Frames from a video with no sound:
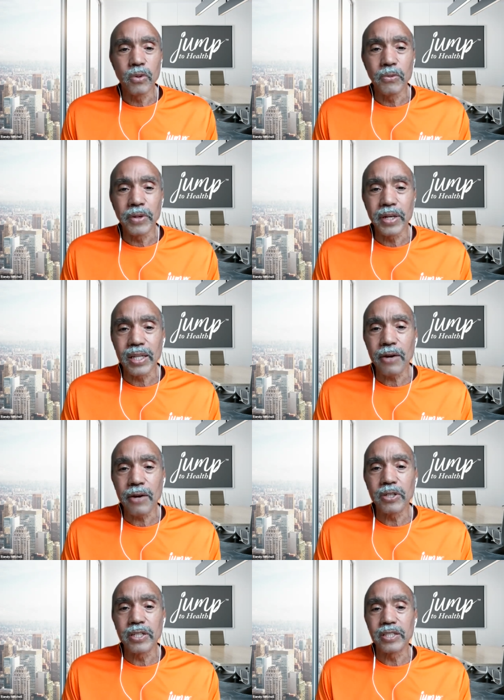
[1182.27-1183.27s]
When we
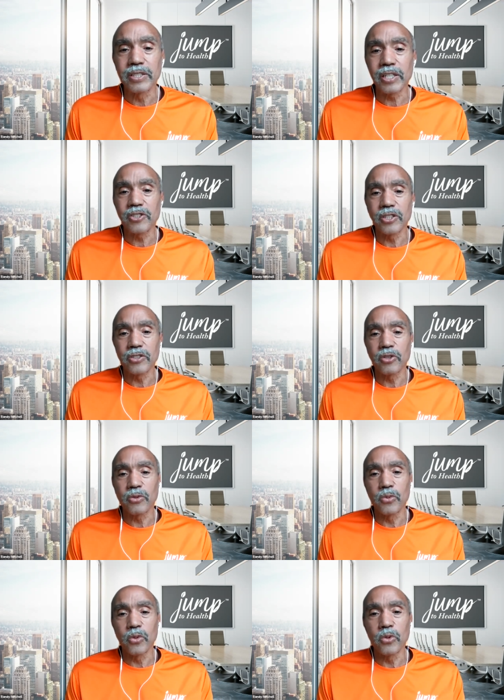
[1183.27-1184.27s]
allow an addiction to
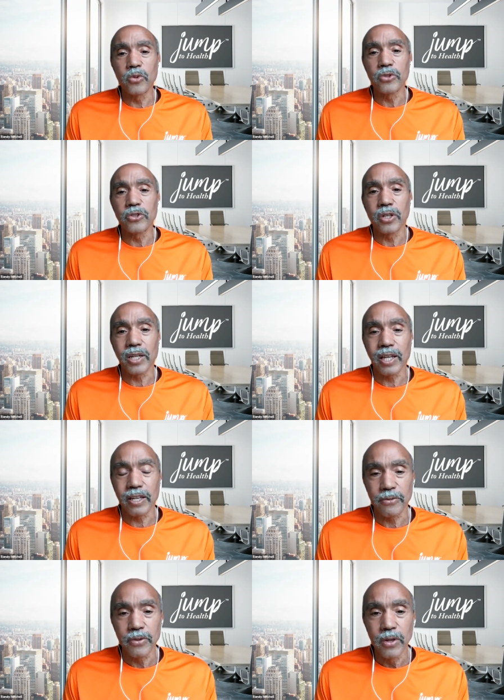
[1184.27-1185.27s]
rule your
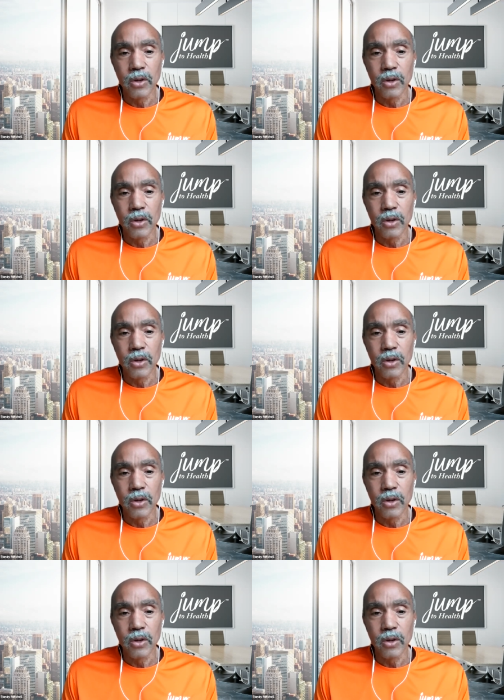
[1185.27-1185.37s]
life,